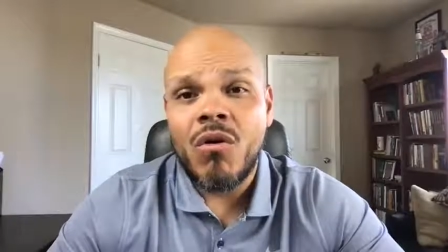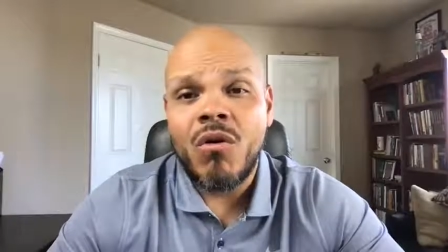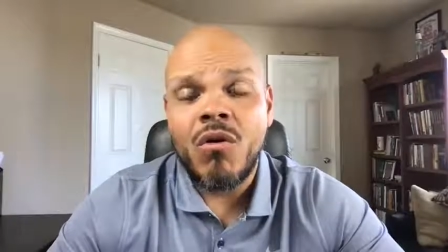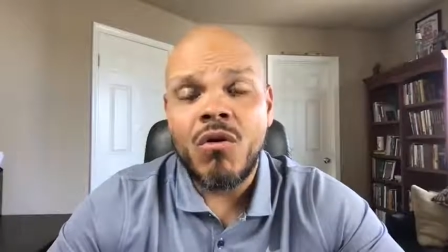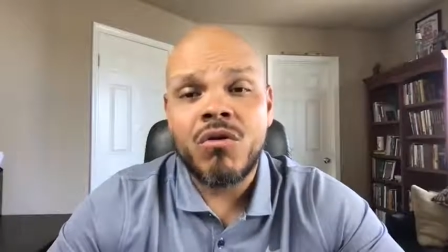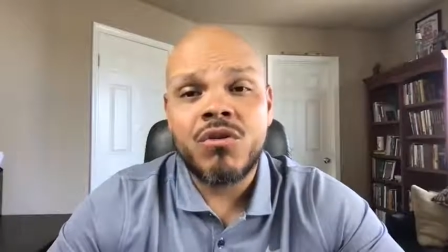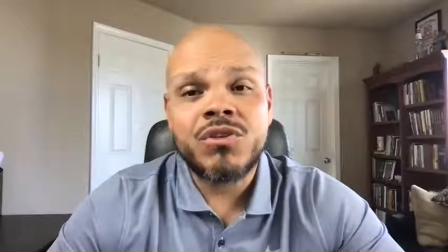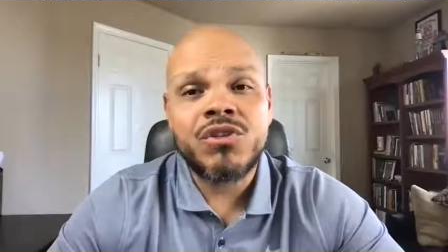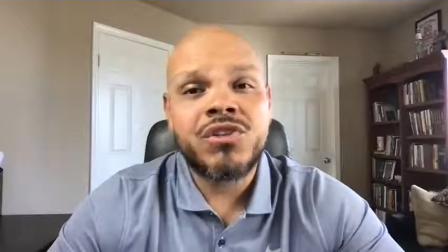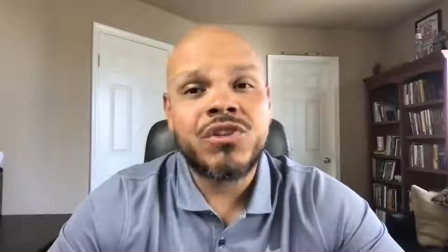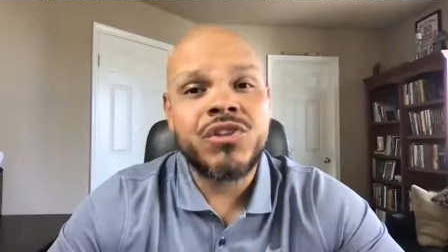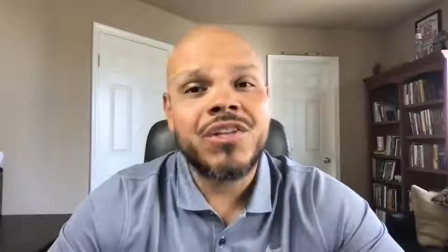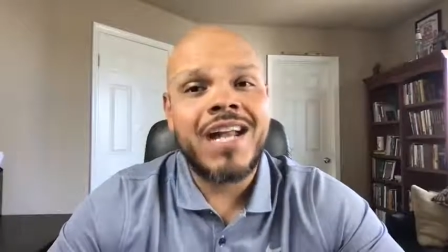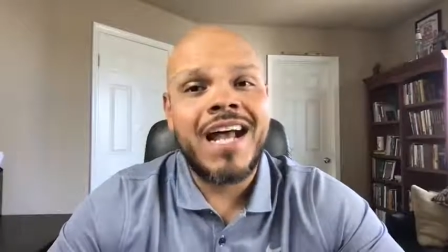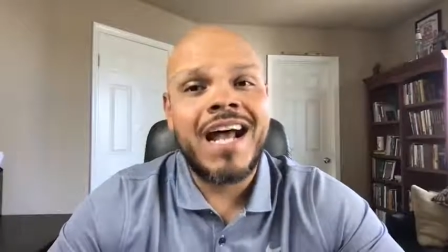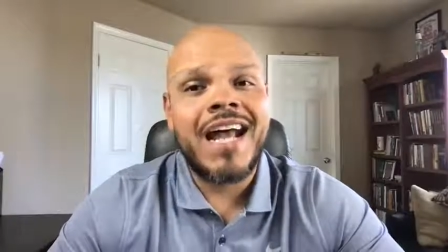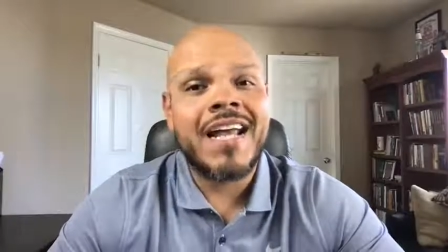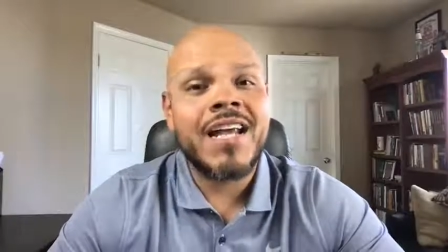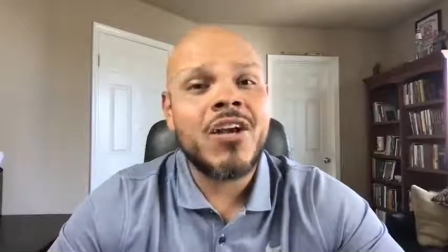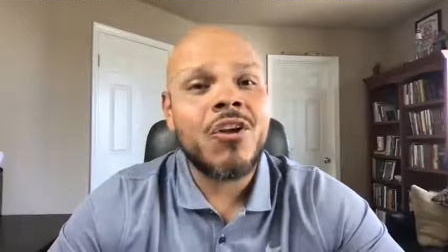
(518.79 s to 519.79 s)
or should
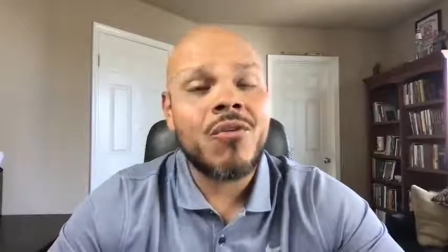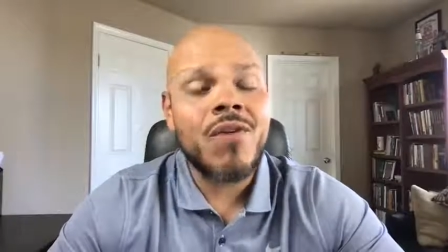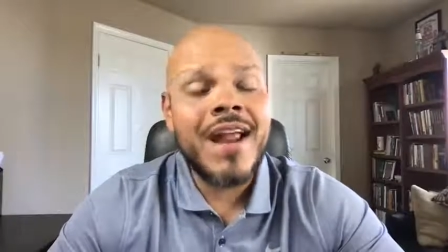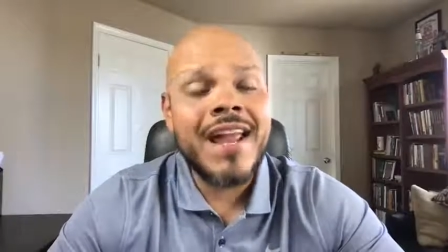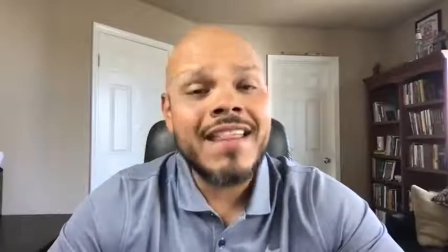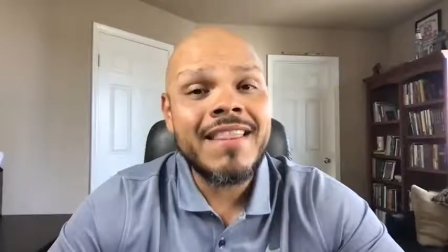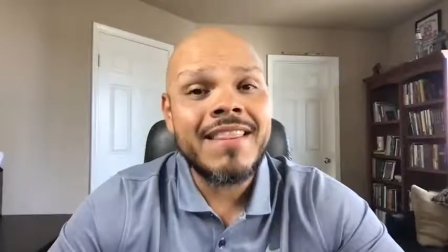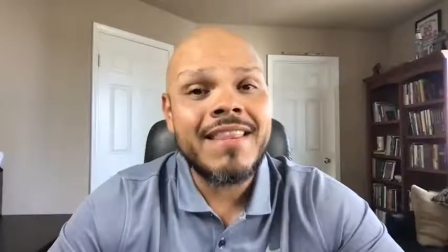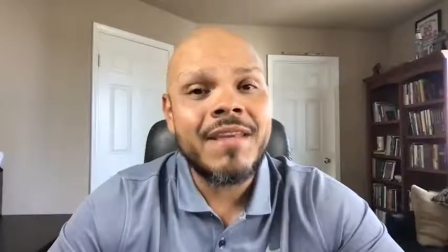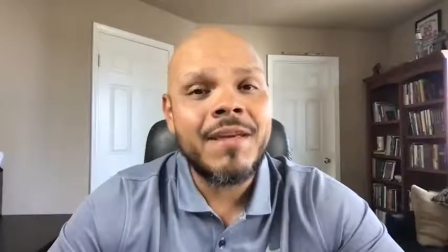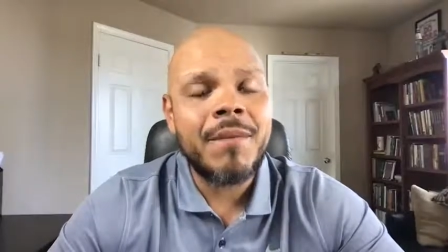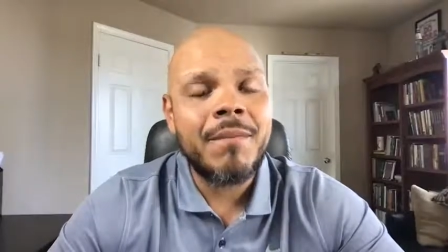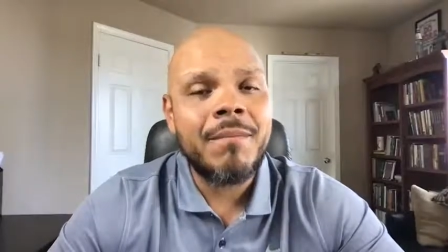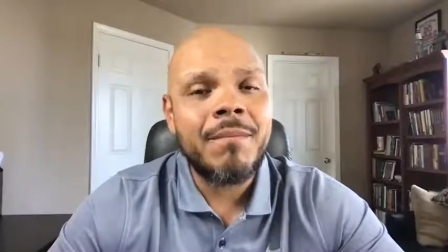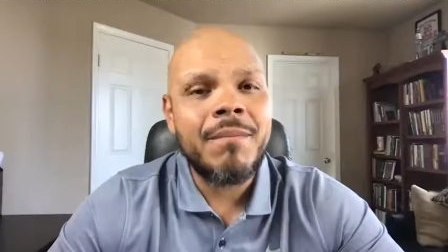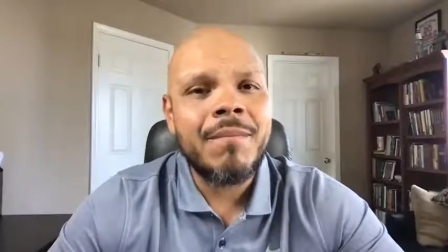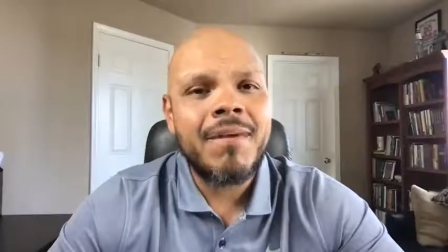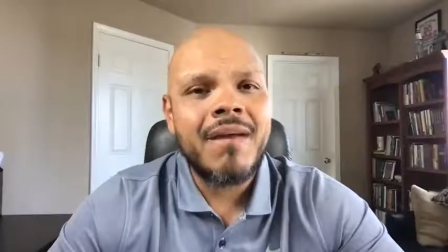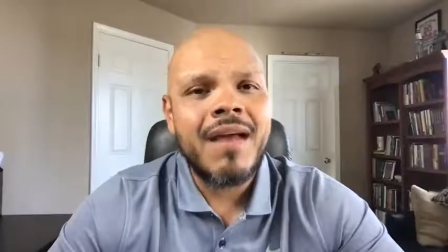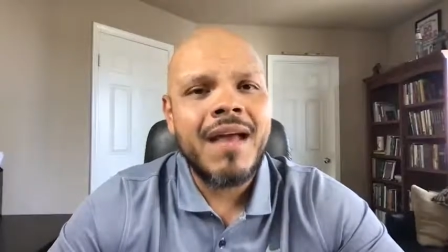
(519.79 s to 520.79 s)
i grant
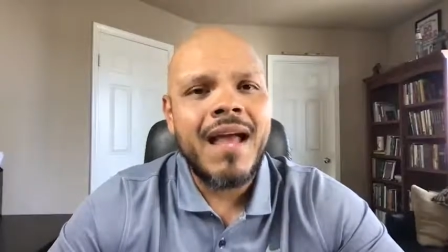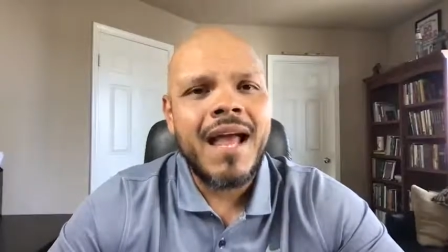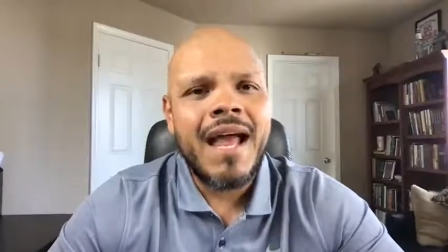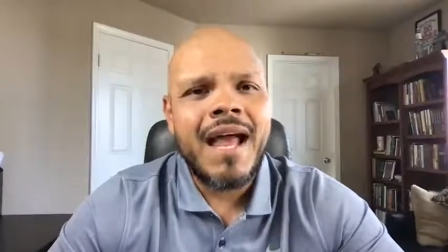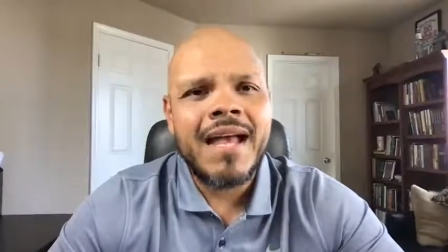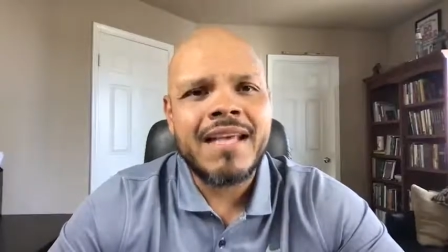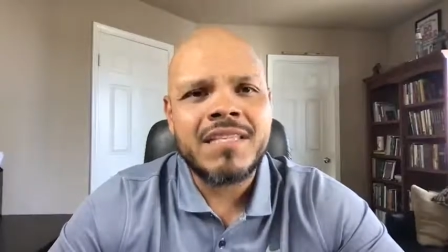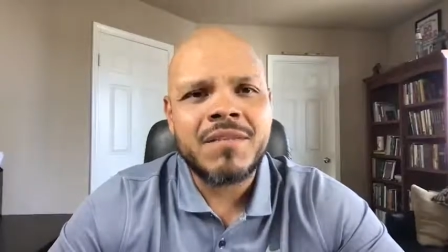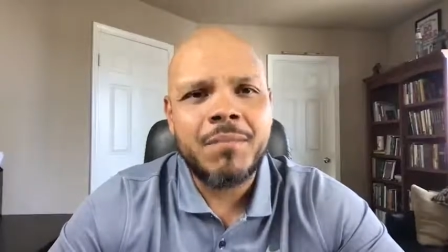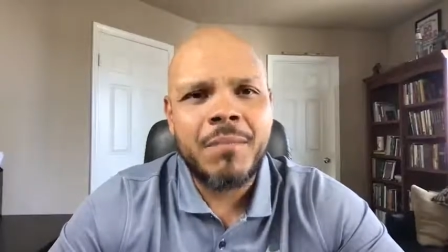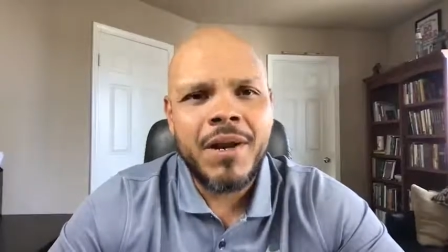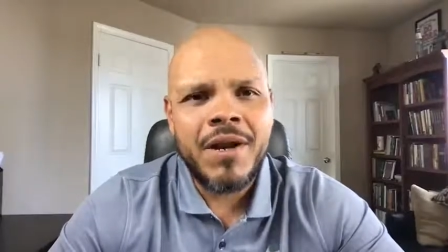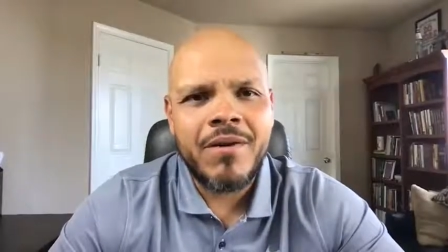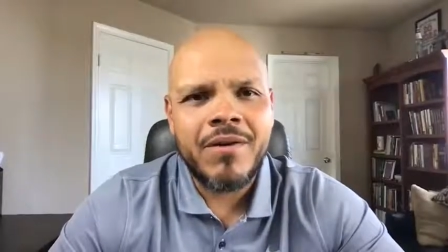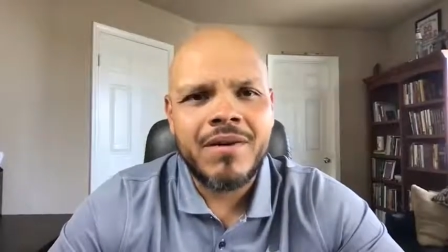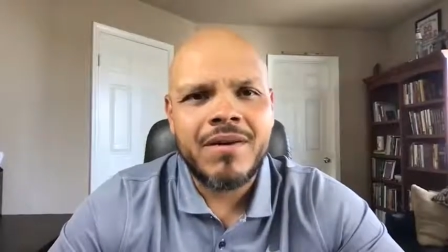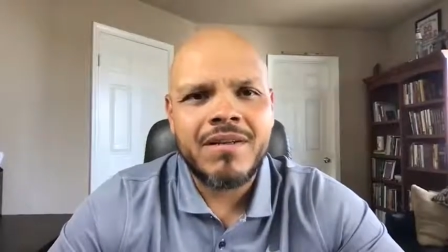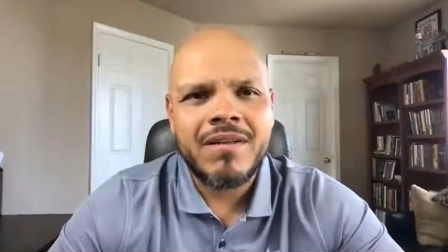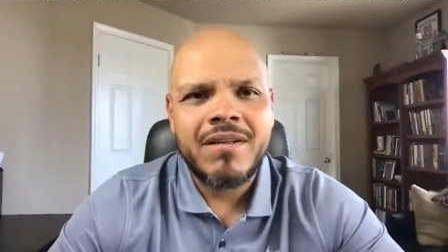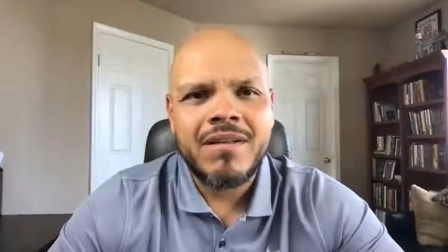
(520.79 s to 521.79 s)
them as a
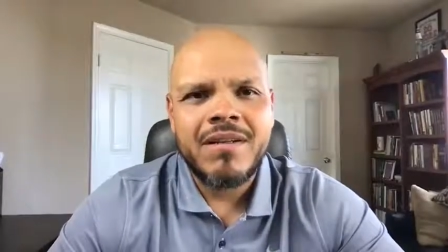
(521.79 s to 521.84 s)
parent